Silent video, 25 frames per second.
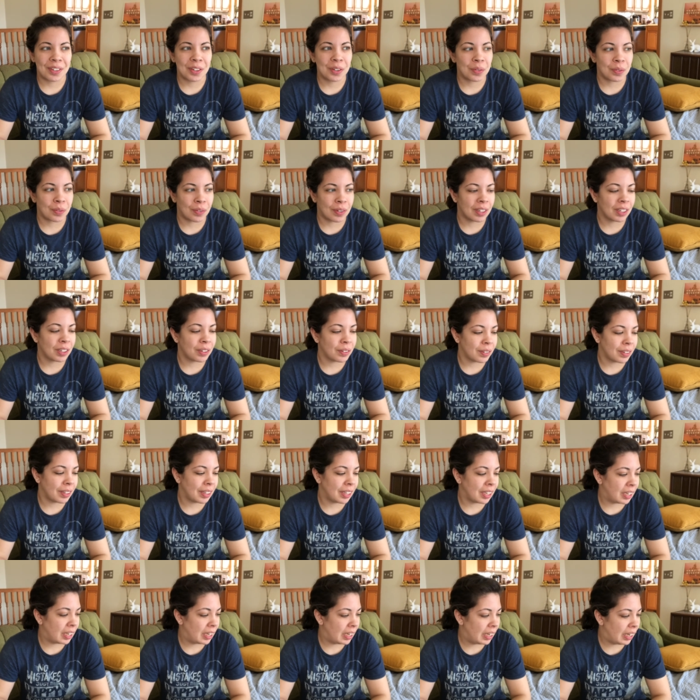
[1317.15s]
really, really
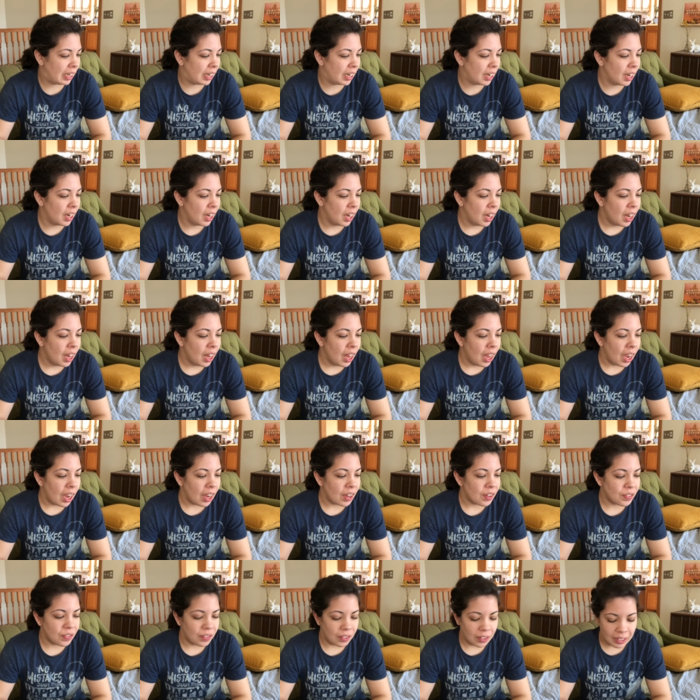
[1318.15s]
good. I
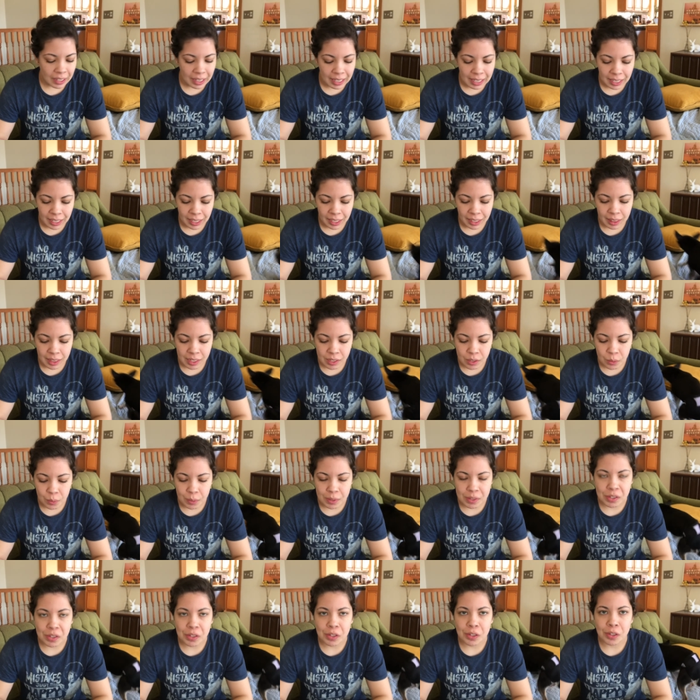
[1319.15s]
feel like this
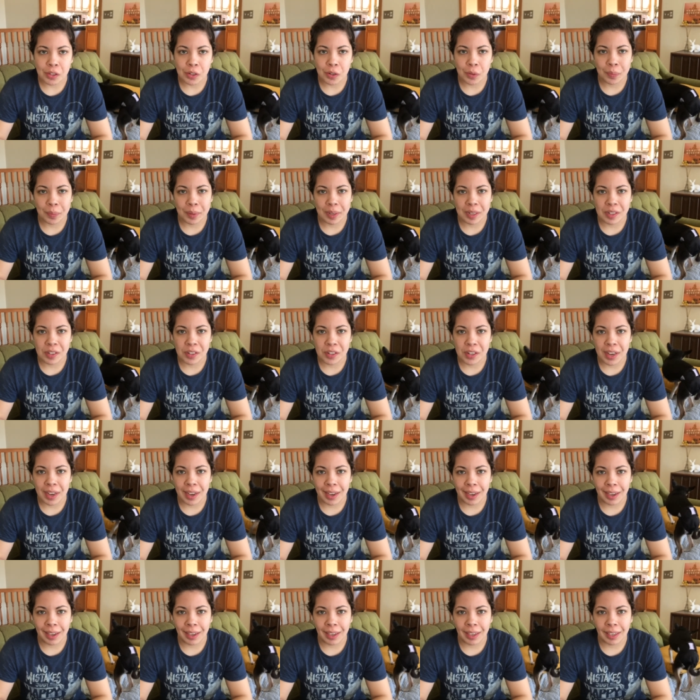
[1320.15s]
wasn't so much
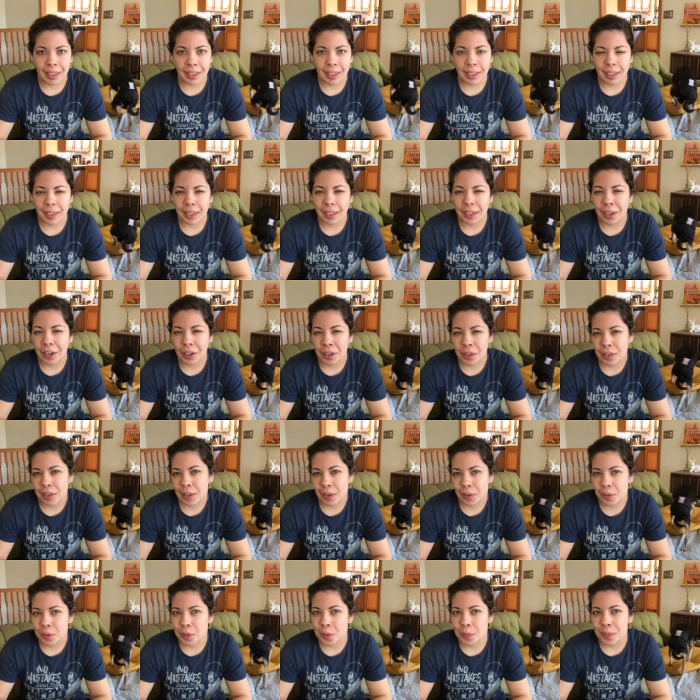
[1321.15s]
a get it all
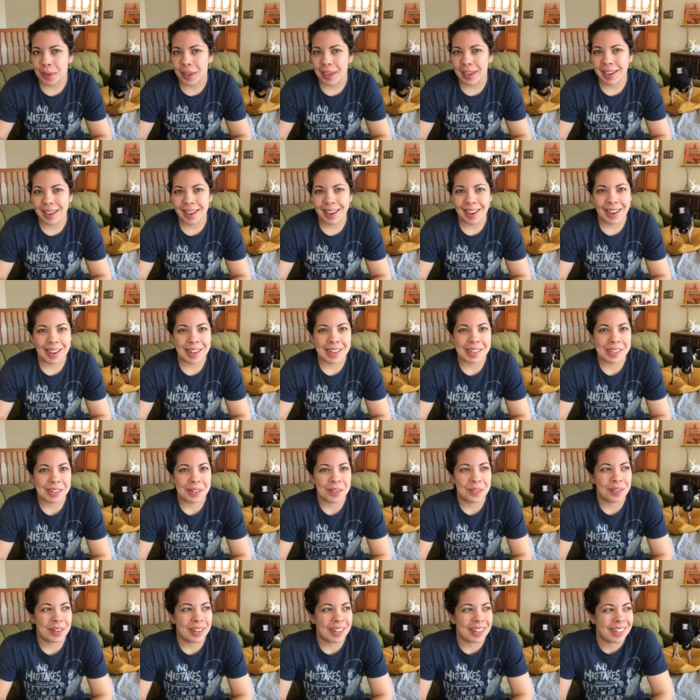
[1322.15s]
done with me as it
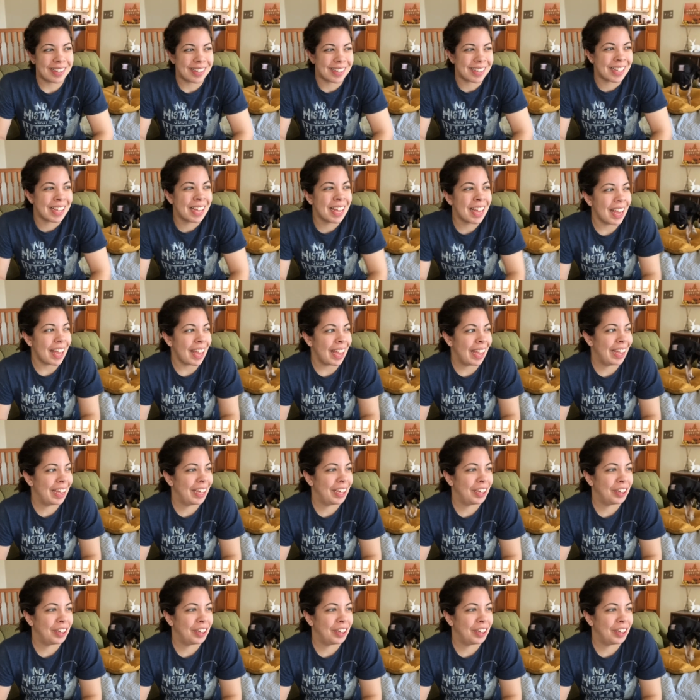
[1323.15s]
was a